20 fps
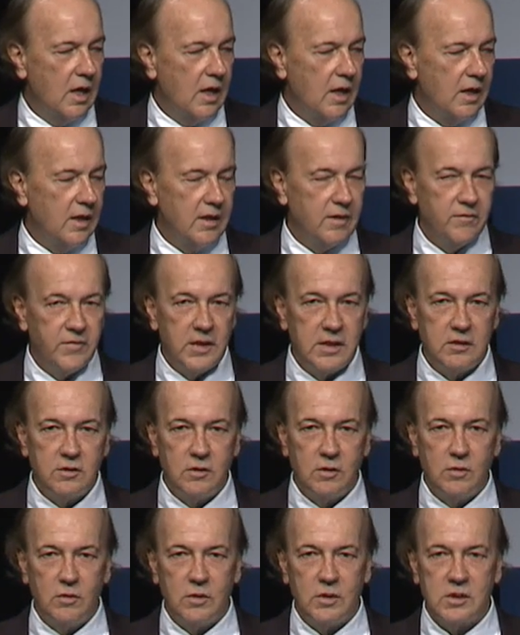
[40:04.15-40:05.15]
If they
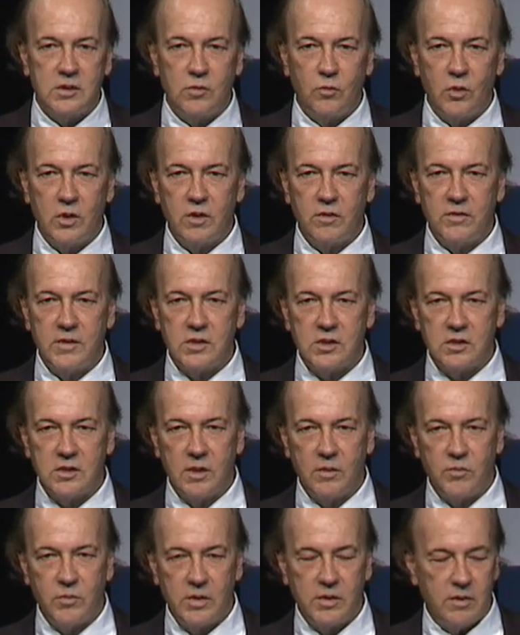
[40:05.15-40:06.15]
do, it's one of the reasons
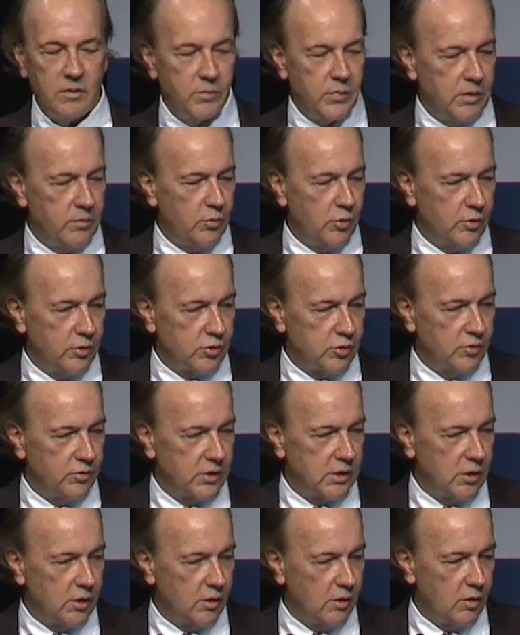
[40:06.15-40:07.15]
I've been bullish on
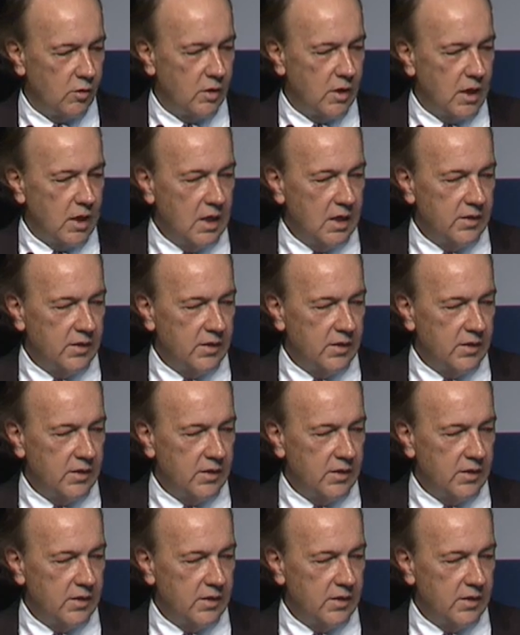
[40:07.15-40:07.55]
the euro.